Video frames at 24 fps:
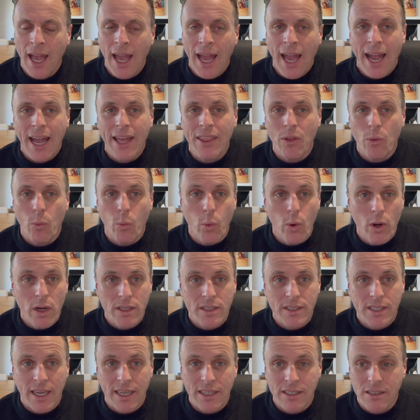And the
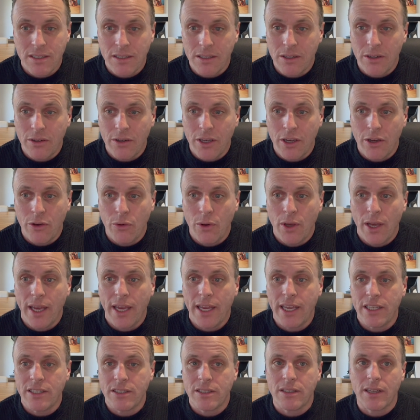worst case scenario
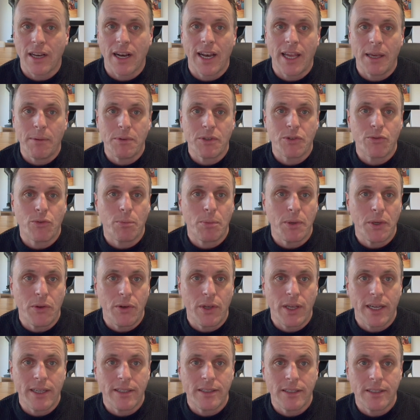is the claim is
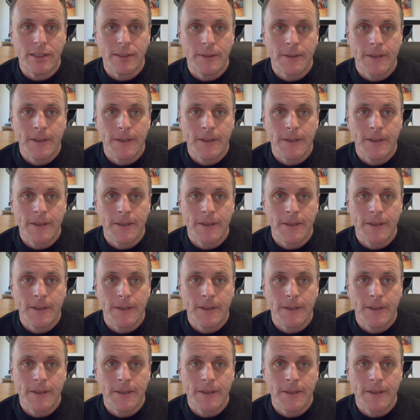repudiated,